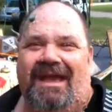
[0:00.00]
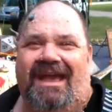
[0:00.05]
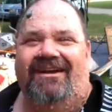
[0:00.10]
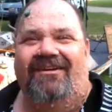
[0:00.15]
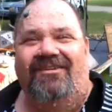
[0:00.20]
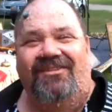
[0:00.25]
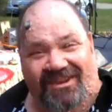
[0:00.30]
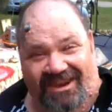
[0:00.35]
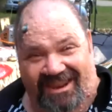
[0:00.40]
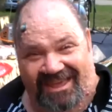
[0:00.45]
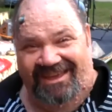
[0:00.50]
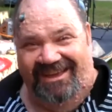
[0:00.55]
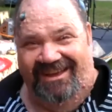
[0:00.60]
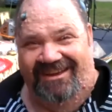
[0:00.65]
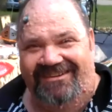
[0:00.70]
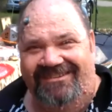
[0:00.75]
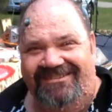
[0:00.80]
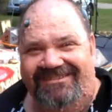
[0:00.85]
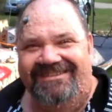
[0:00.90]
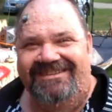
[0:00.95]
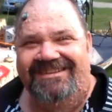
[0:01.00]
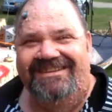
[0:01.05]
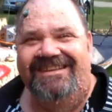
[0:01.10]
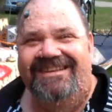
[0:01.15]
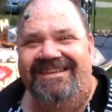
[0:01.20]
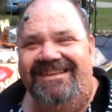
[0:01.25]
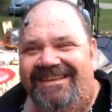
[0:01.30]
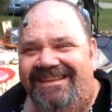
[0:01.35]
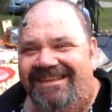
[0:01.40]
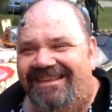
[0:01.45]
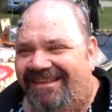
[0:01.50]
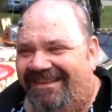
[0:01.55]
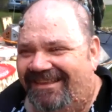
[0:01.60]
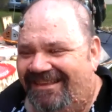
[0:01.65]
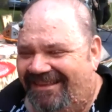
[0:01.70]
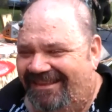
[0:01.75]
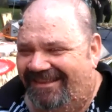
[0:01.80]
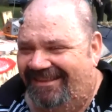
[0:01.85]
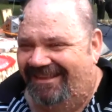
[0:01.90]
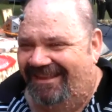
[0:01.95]
Peg-O the Leg-O.
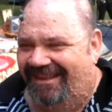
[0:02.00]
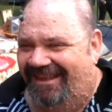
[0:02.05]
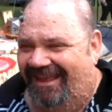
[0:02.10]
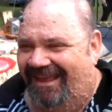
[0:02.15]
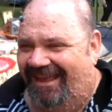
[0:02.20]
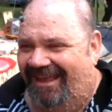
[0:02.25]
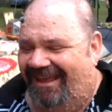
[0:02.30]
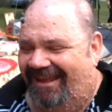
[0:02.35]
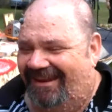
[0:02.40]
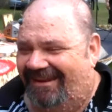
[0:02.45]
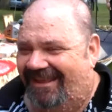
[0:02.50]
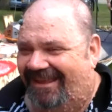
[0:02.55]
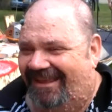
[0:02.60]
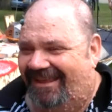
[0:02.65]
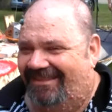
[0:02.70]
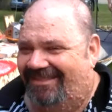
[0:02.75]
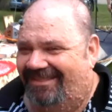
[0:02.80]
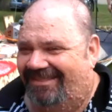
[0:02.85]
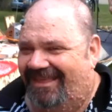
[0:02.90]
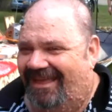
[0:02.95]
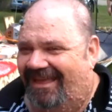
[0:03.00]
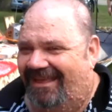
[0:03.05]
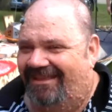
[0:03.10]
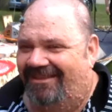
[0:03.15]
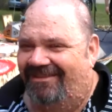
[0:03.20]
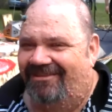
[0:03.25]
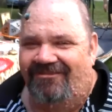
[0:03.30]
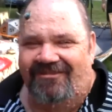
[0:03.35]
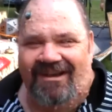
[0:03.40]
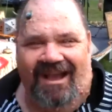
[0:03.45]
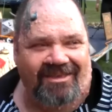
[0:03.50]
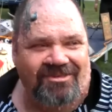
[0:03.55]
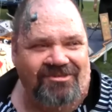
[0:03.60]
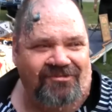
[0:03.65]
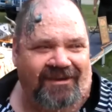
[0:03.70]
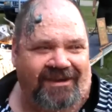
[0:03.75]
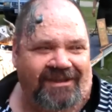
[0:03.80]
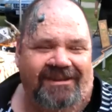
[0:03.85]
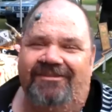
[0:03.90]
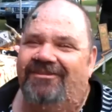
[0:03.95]
And uh, then
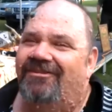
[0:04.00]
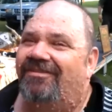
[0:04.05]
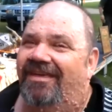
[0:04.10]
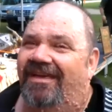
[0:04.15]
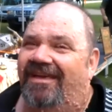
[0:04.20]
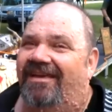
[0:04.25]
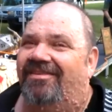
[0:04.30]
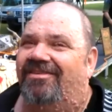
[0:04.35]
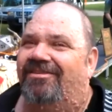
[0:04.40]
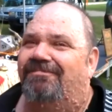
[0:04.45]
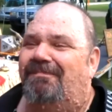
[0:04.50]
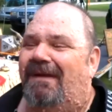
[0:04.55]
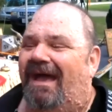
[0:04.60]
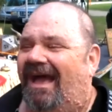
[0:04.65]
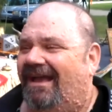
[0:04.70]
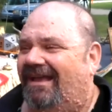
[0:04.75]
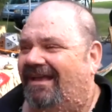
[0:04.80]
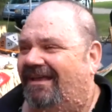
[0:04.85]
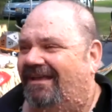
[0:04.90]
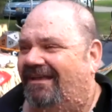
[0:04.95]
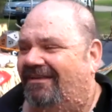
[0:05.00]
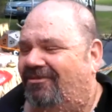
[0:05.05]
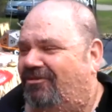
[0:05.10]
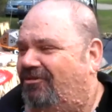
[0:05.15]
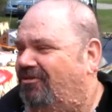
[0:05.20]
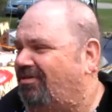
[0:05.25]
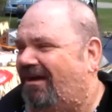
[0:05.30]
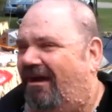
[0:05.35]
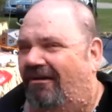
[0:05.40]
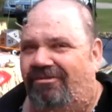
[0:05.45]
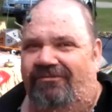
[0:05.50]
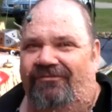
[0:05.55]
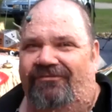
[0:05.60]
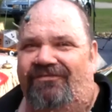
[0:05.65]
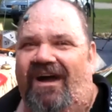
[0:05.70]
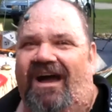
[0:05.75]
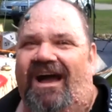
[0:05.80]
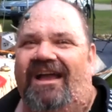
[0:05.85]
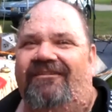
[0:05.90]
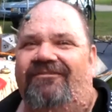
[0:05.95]
graduated to this back in
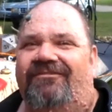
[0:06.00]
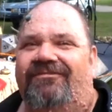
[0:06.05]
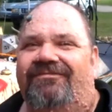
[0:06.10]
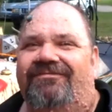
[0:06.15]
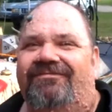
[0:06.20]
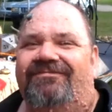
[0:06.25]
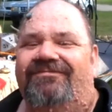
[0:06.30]
2005